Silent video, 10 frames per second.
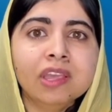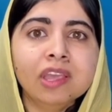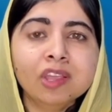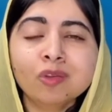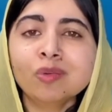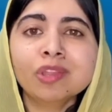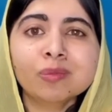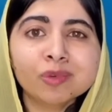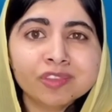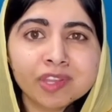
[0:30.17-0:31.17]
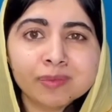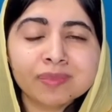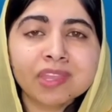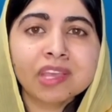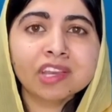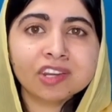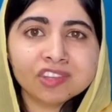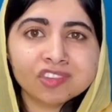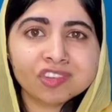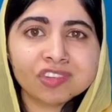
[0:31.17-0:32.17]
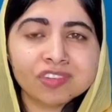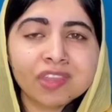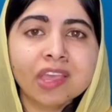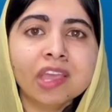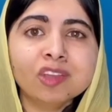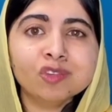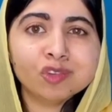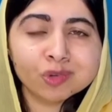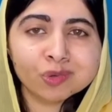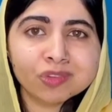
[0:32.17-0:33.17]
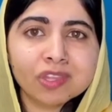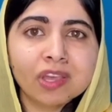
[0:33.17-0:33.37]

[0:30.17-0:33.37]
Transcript: including Muslims, Christians, and Jews,